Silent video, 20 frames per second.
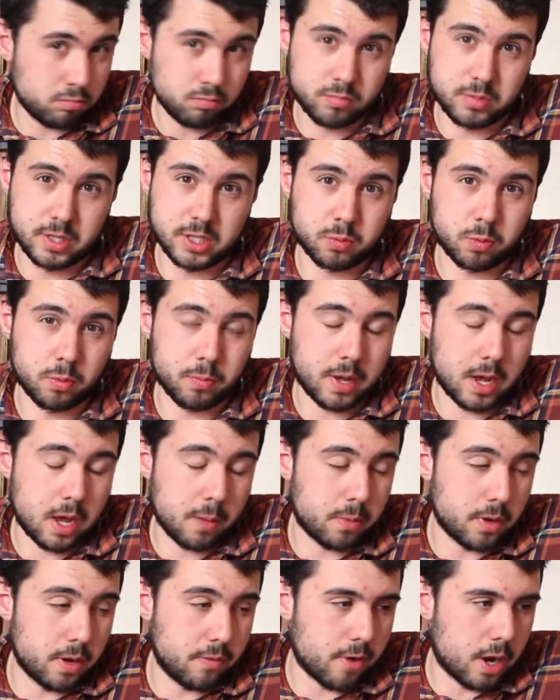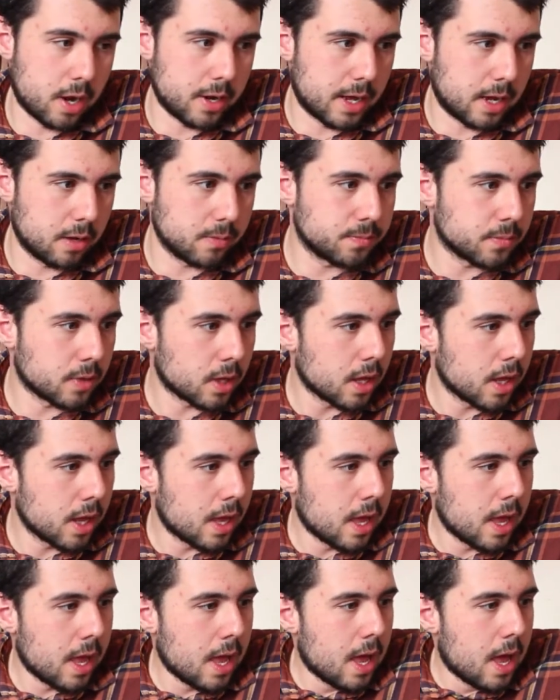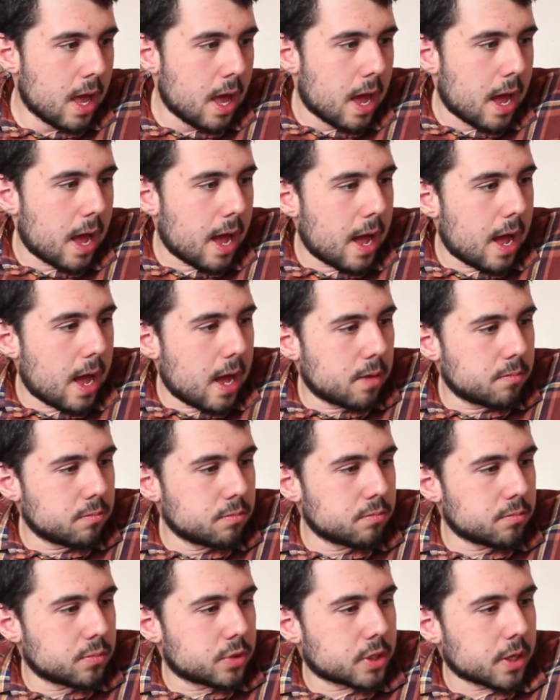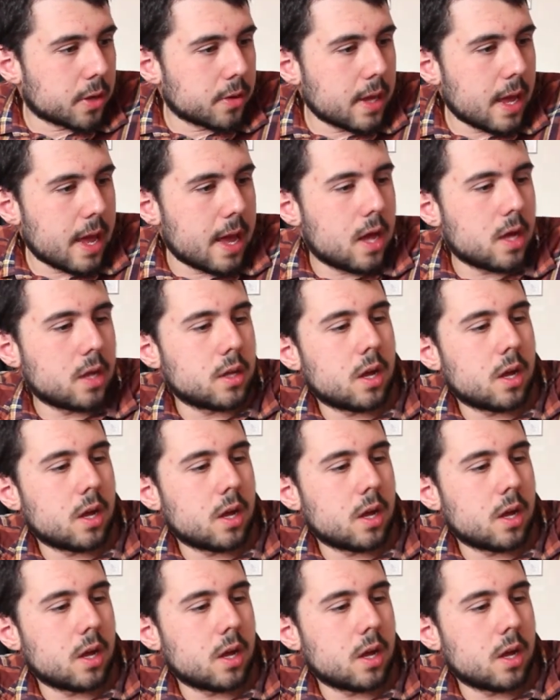this wouldn't be happening right now. So yeah,